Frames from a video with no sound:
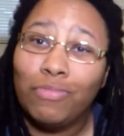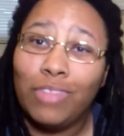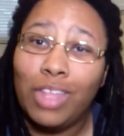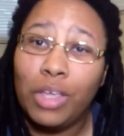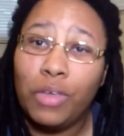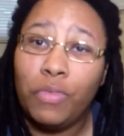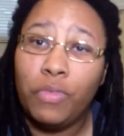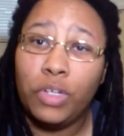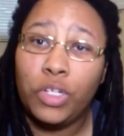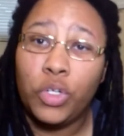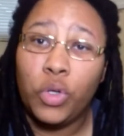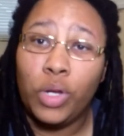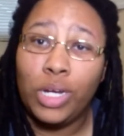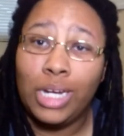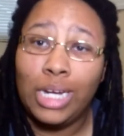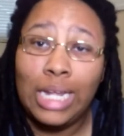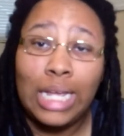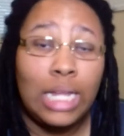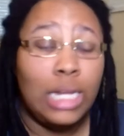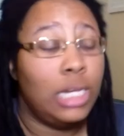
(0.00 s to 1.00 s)
thank you for
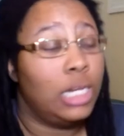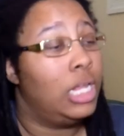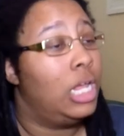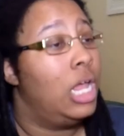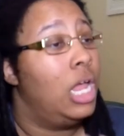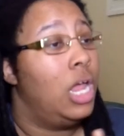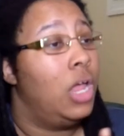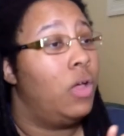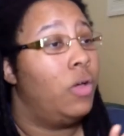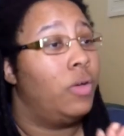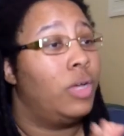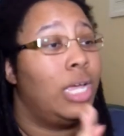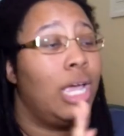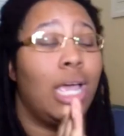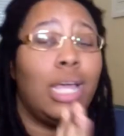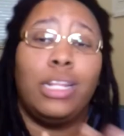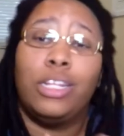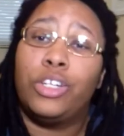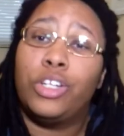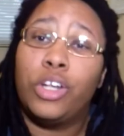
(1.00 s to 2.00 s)
joining in.
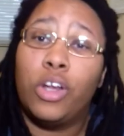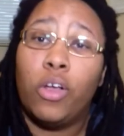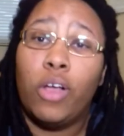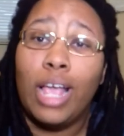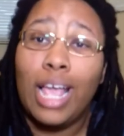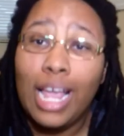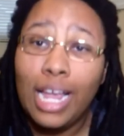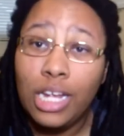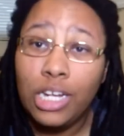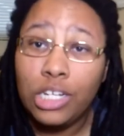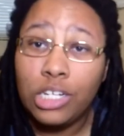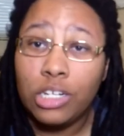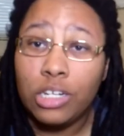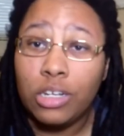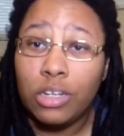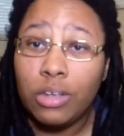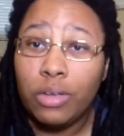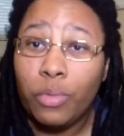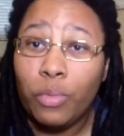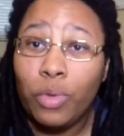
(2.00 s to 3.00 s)
Okay, this is your girl
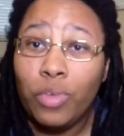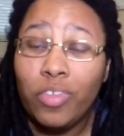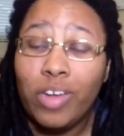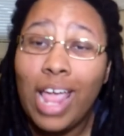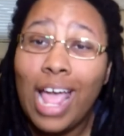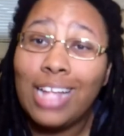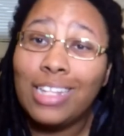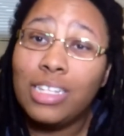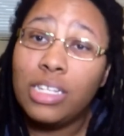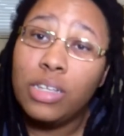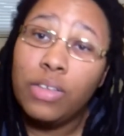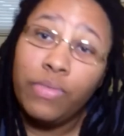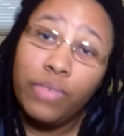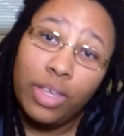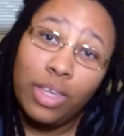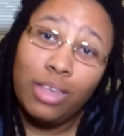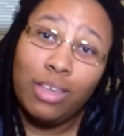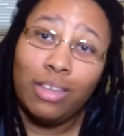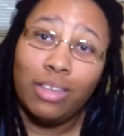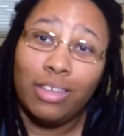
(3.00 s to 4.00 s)
Asia. We React
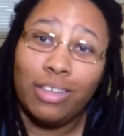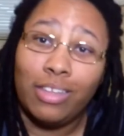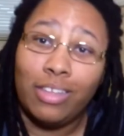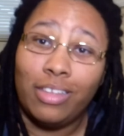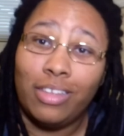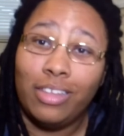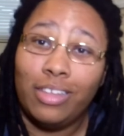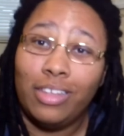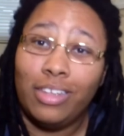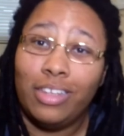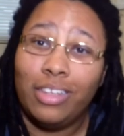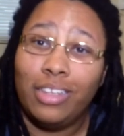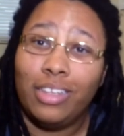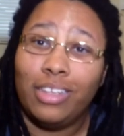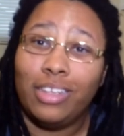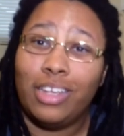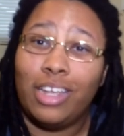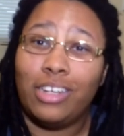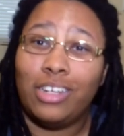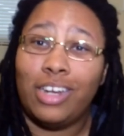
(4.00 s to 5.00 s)
TV.
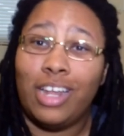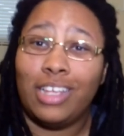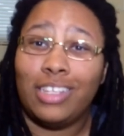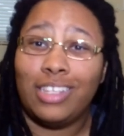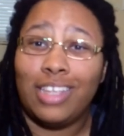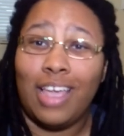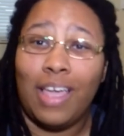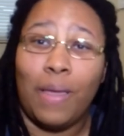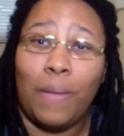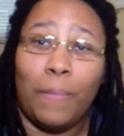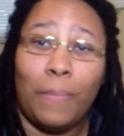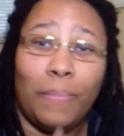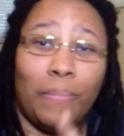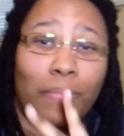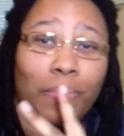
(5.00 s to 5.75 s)
Catch you next time.